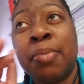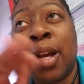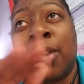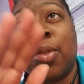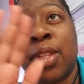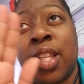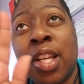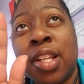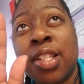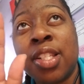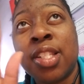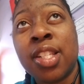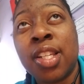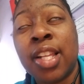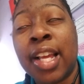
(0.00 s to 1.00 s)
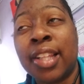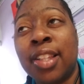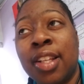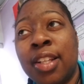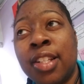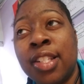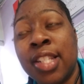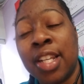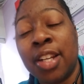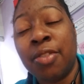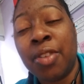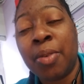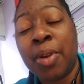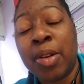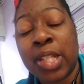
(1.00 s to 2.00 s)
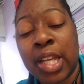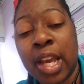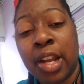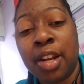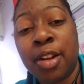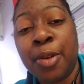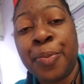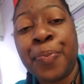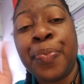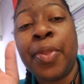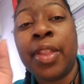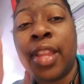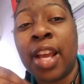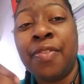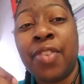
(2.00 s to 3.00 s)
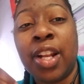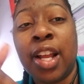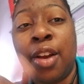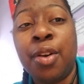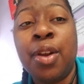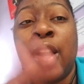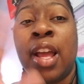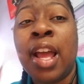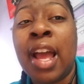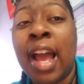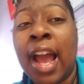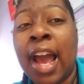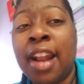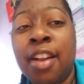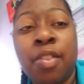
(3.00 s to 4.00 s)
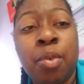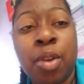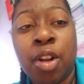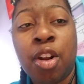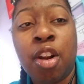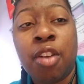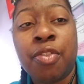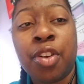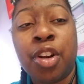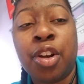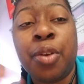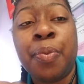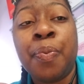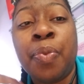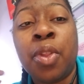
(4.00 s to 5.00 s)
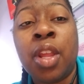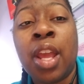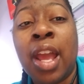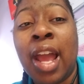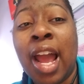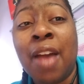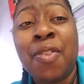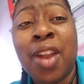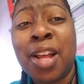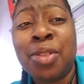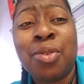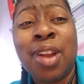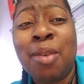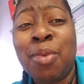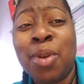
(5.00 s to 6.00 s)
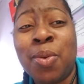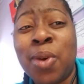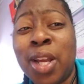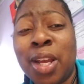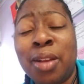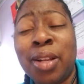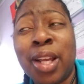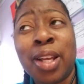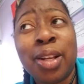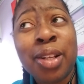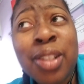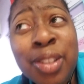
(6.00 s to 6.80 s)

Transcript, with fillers: mountain thing to see like the scenery when I went to Canada. That fell out. I had another one in the car for her. After that, I threw that one away. Like,